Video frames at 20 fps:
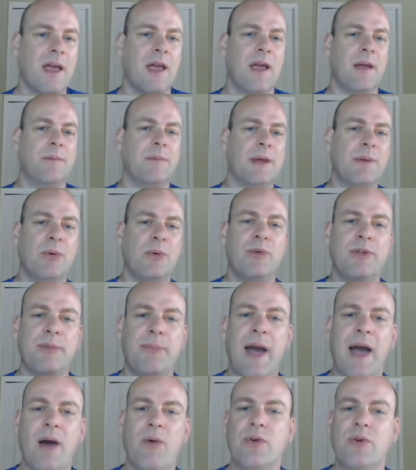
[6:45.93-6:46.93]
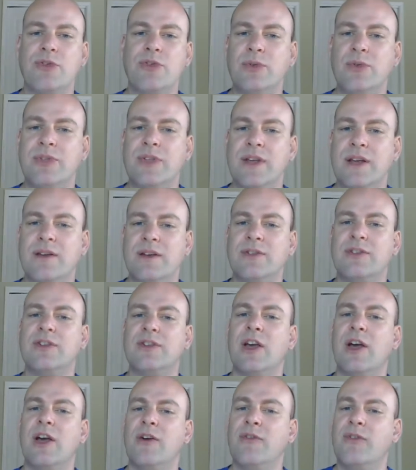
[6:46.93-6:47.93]
People with power do
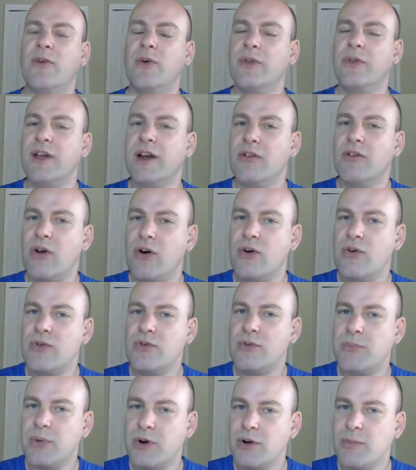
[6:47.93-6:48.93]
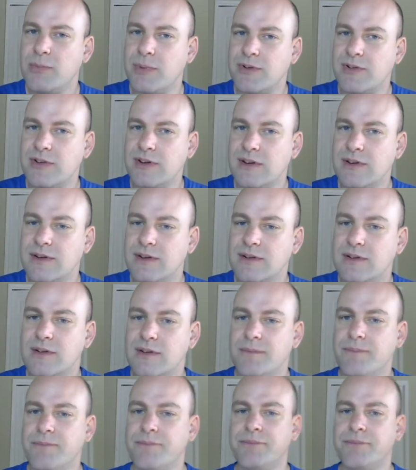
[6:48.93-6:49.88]
things for their own purposes.